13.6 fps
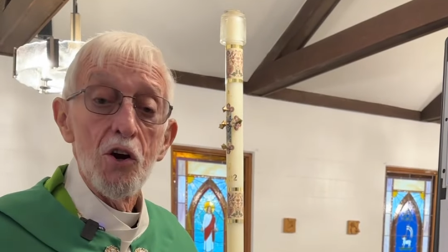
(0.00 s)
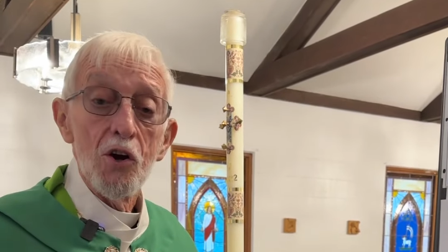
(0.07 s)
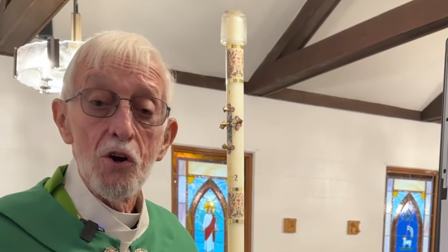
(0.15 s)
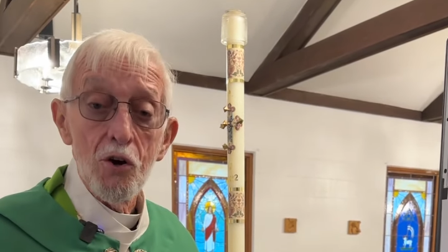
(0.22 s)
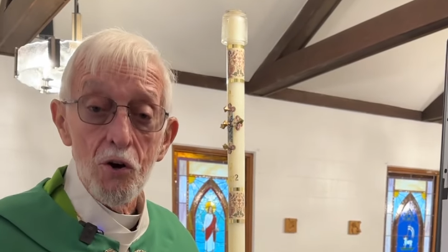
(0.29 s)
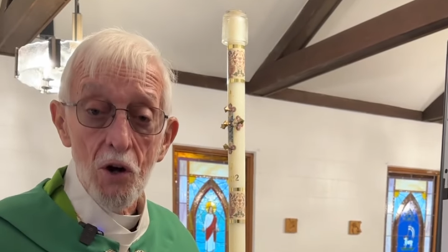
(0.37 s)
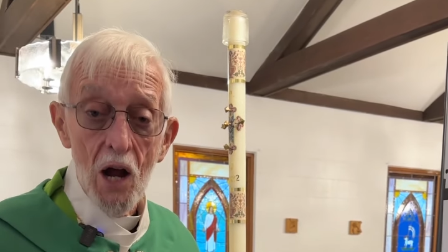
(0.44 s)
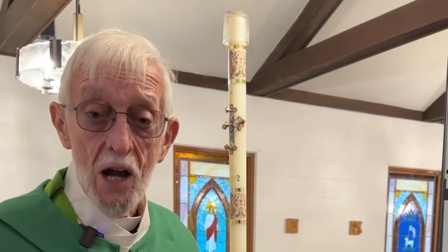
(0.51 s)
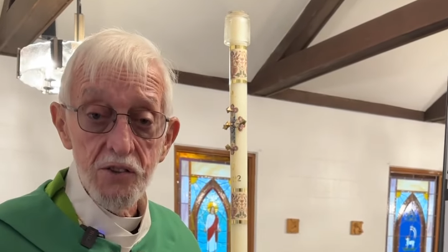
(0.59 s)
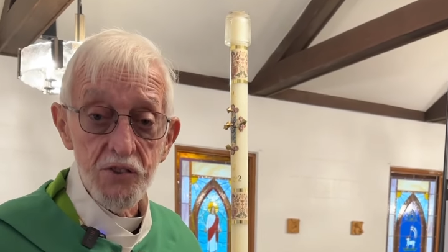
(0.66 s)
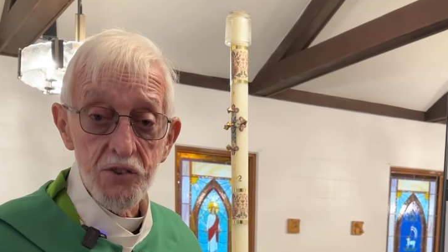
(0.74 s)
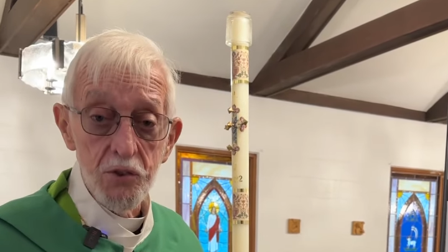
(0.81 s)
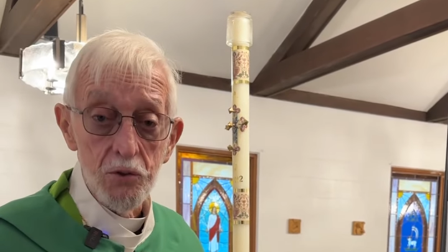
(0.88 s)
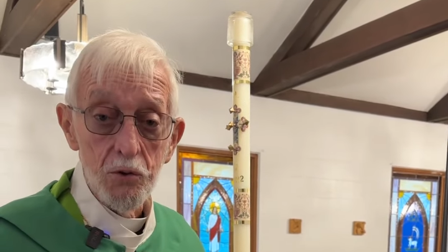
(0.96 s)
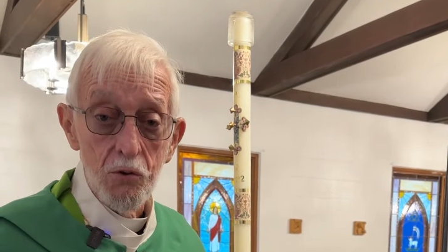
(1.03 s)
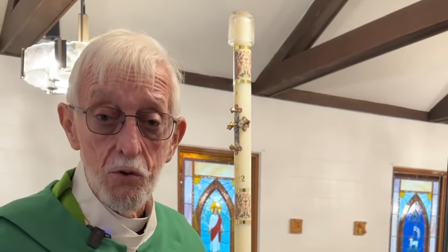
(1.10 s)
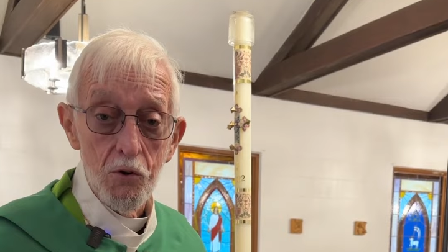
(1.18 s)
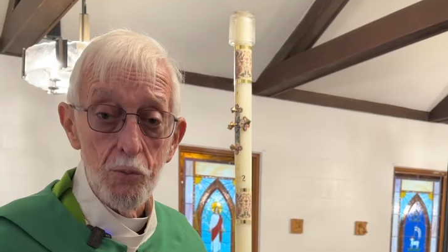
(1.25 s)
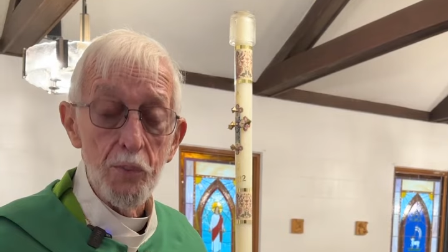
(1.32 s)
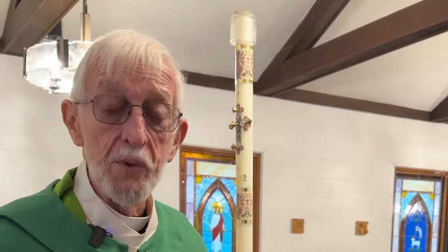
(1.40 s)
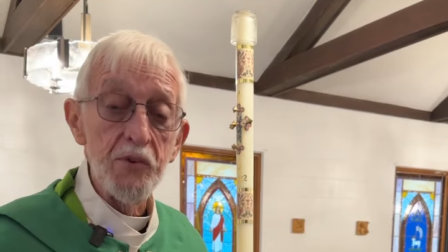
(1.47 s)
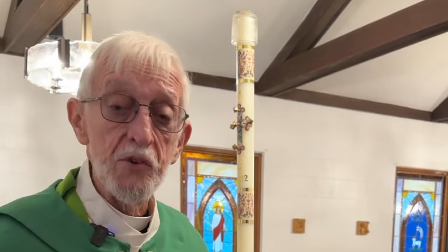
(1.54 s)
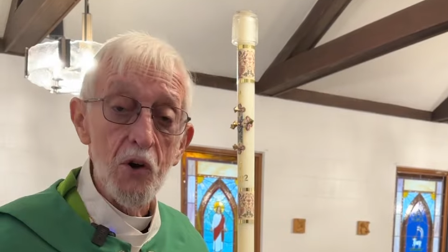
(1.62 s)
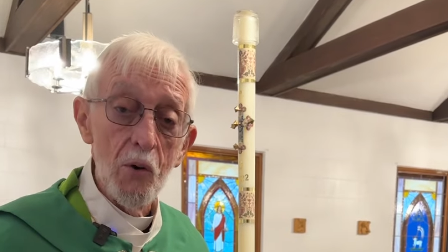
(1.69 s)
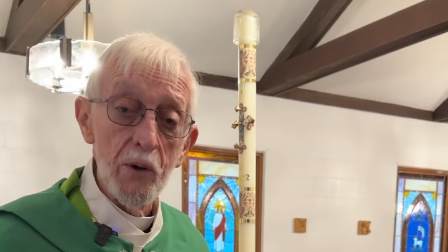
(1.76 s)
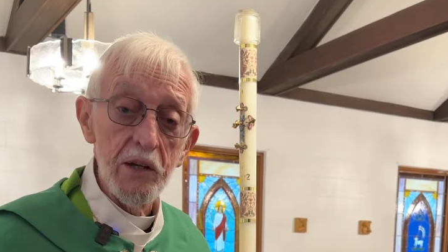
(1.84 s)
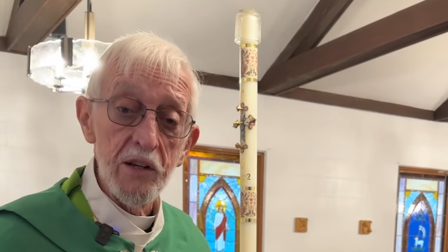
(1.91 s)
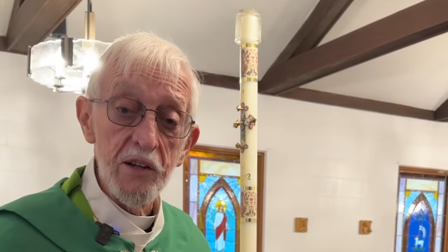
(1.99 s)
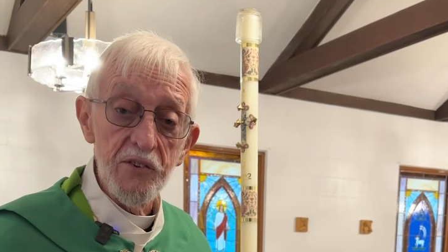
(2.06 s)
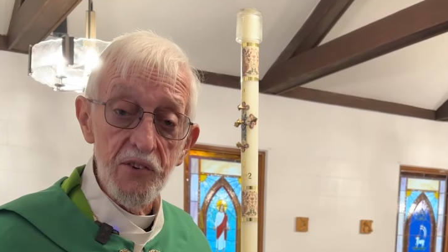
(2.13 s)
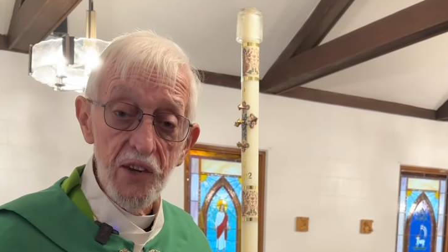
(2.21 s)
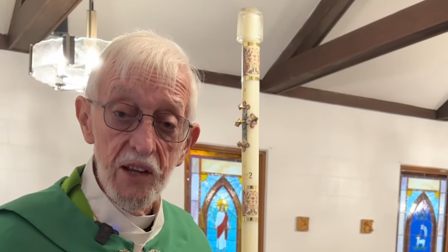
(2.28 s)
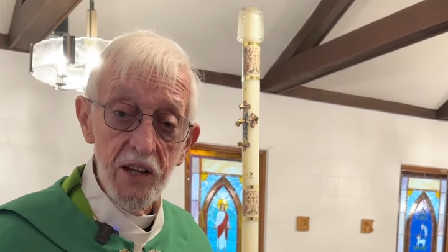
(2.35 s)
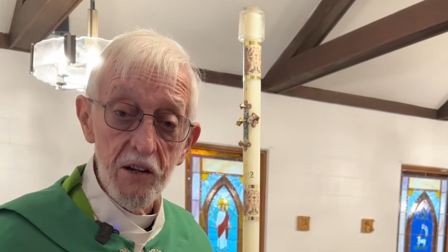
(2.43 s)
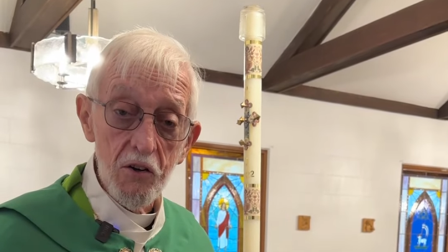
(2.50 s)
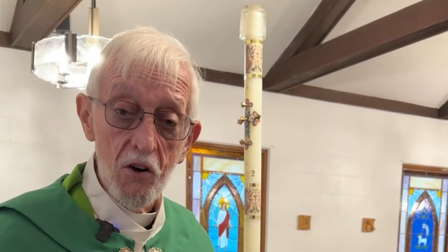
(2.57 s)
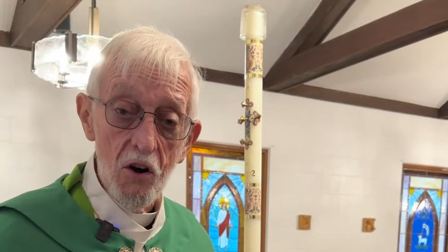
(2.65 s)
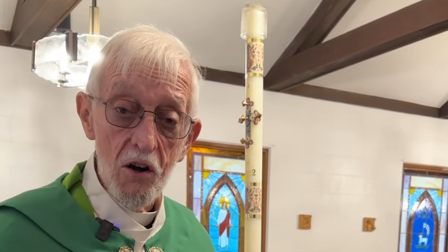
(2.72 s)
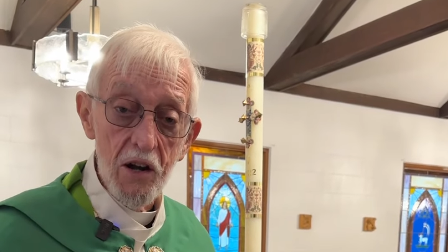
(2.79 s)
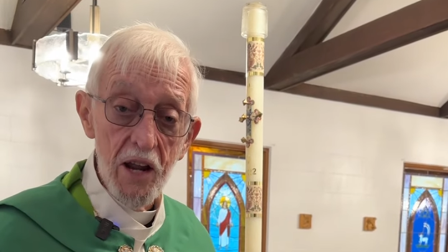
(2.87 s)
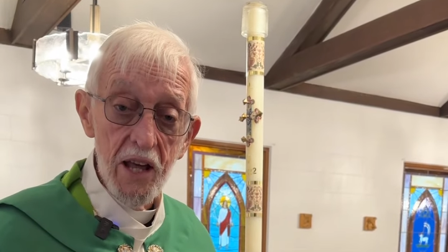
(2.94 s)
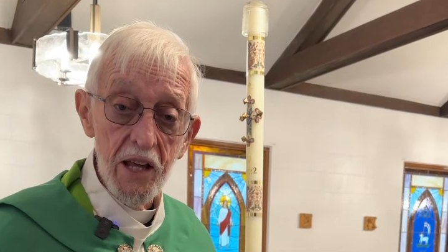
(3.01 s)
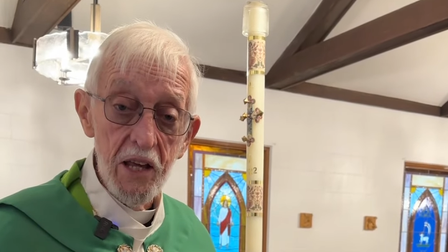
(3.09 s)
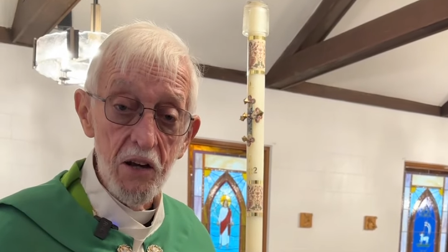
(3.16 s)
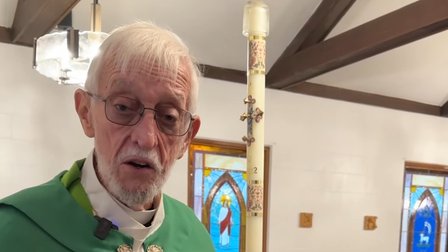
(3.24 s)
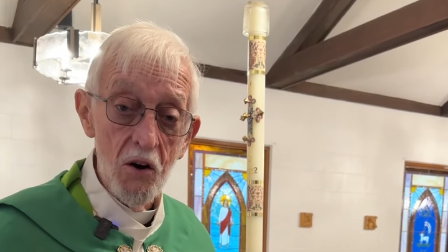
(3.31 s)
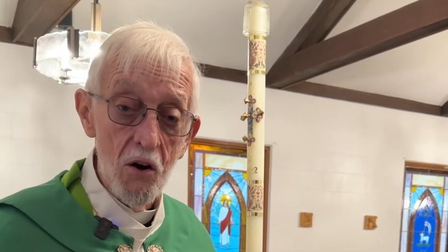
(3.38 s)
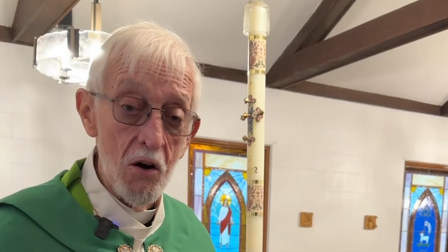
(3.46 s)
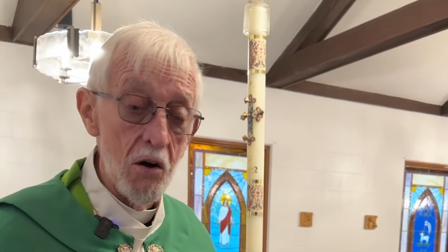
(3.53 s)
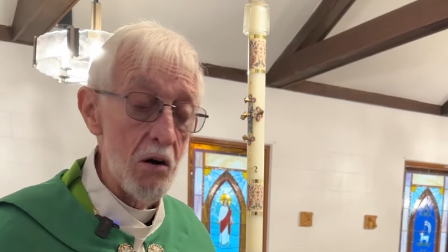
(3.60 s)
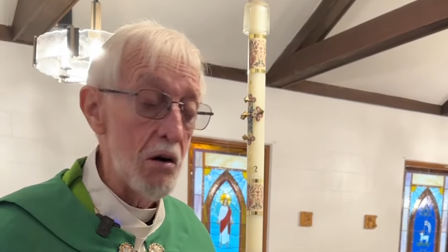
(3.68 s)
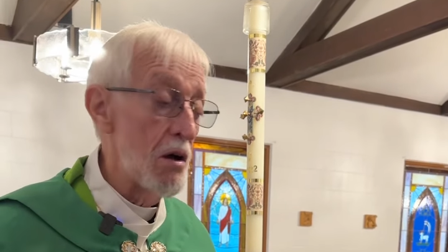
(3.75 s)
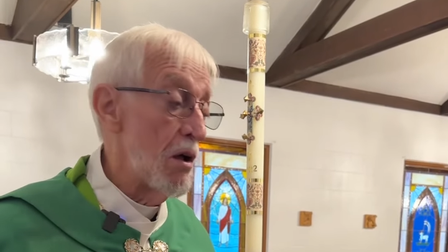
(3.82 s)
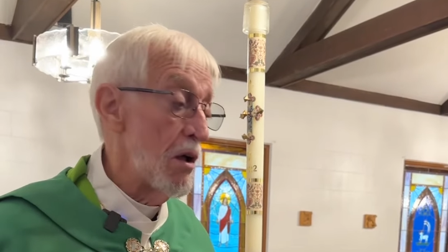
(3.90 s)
Her high school group is going to sing in Carnegie Hall.